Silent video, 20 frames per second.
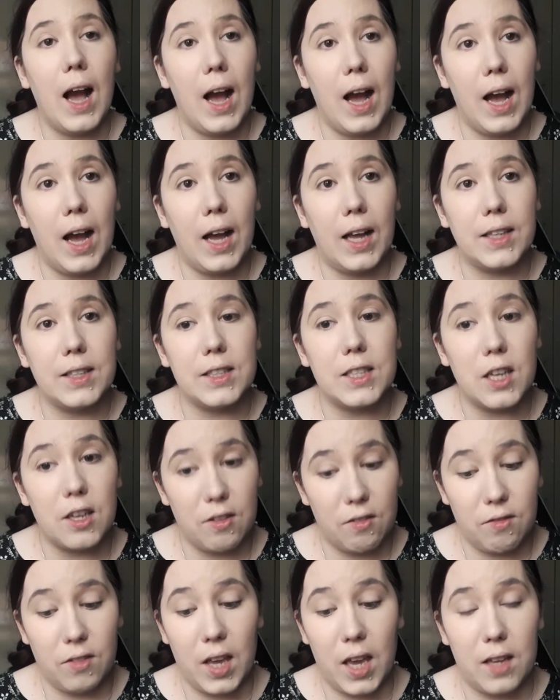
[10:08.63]
And
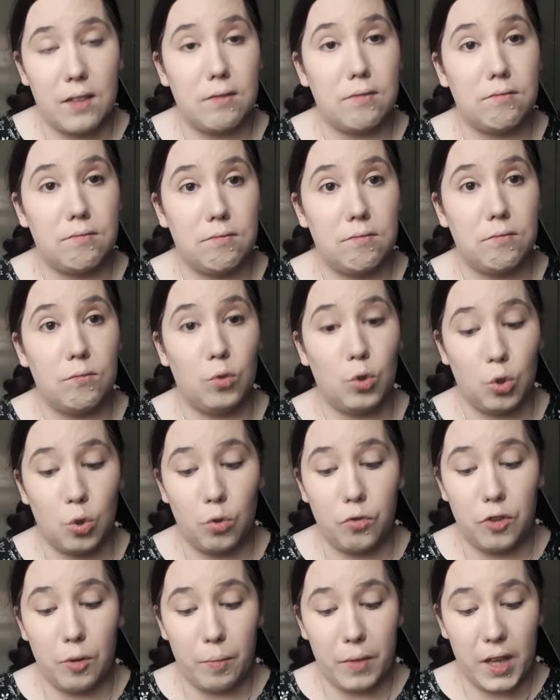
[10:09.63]
then we'll
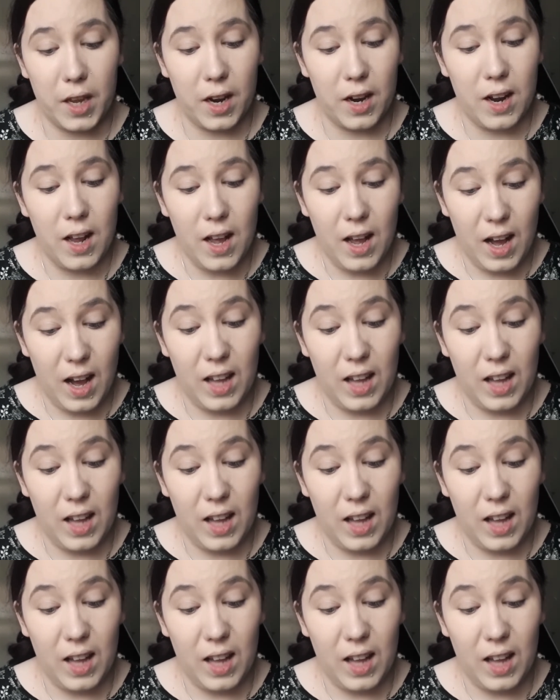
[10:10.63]
go from there.